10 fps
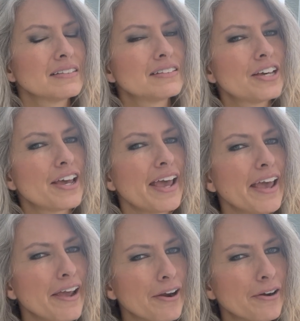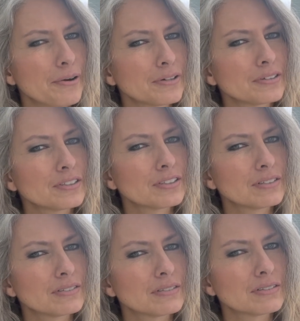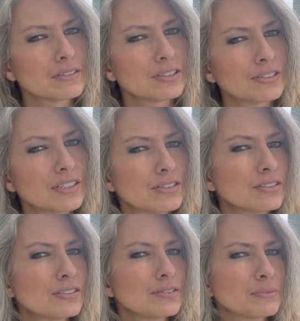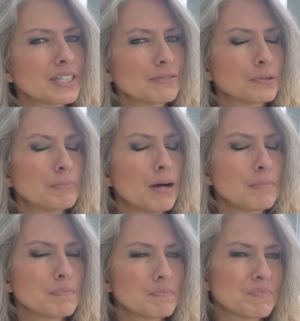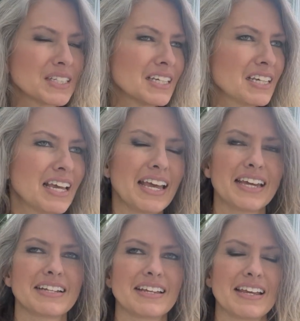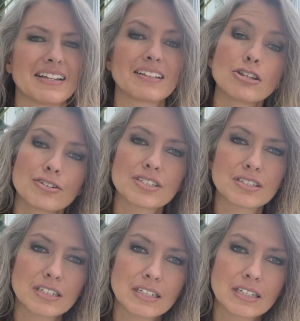the hair cuticle or whatever pop, and it looks